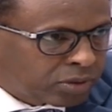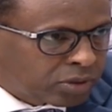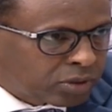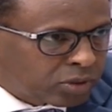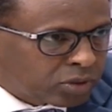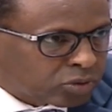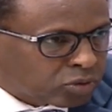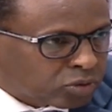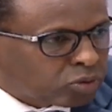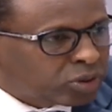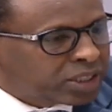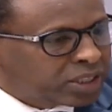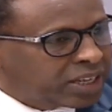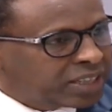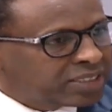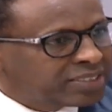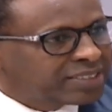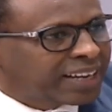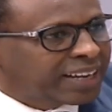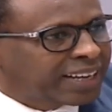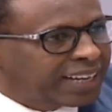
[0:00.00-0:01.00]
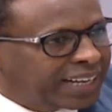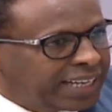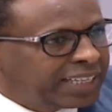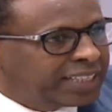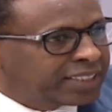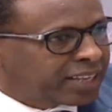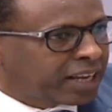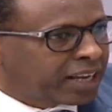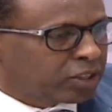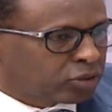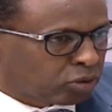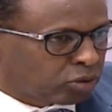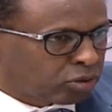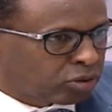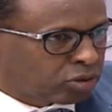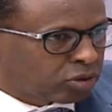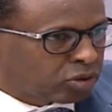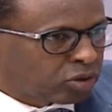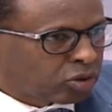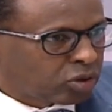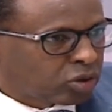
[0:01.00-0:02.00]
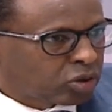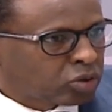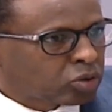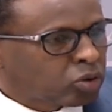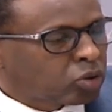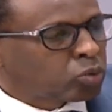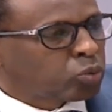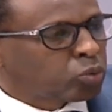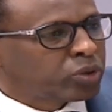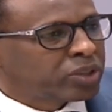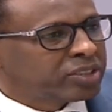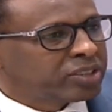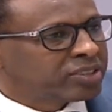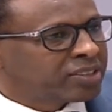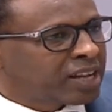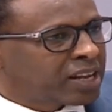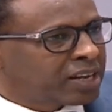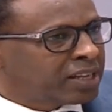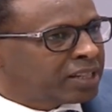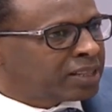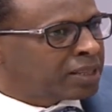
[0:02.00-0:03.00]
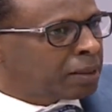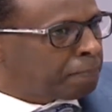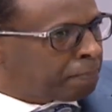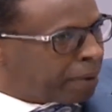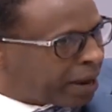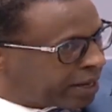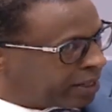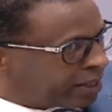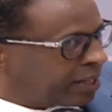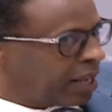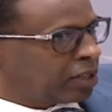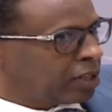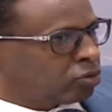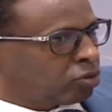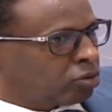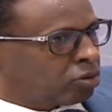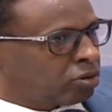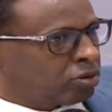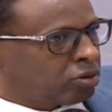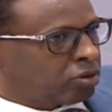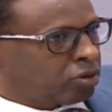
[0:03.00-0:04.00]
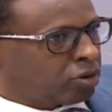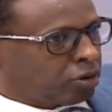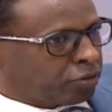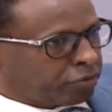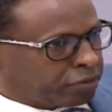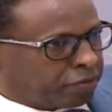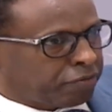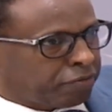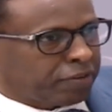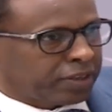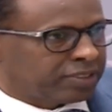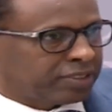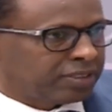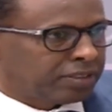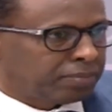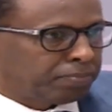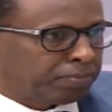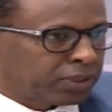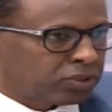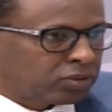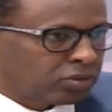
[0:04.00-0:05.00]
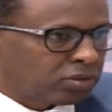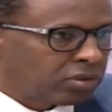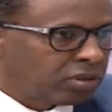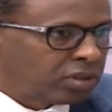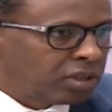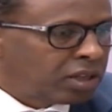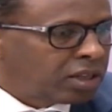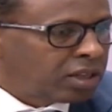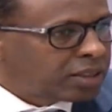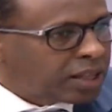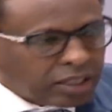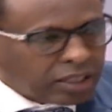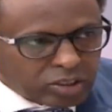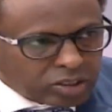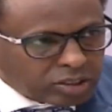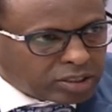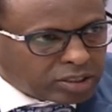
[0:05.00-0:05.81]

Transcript: So he gets a clean title, notwithstanding the bad title of the first person. That's the